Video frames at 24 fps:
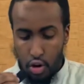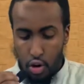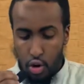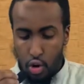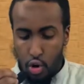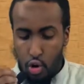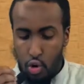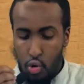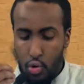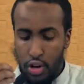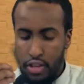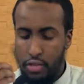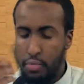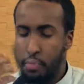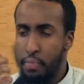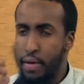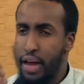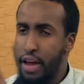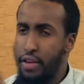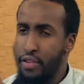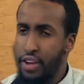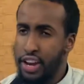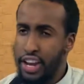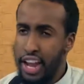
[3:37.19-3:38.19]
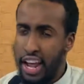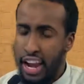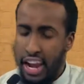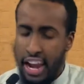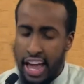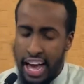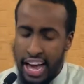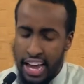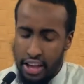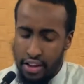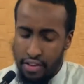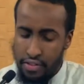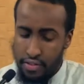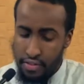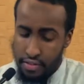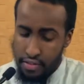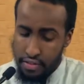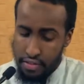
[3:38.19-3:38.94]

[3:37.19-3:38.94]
who was buried alive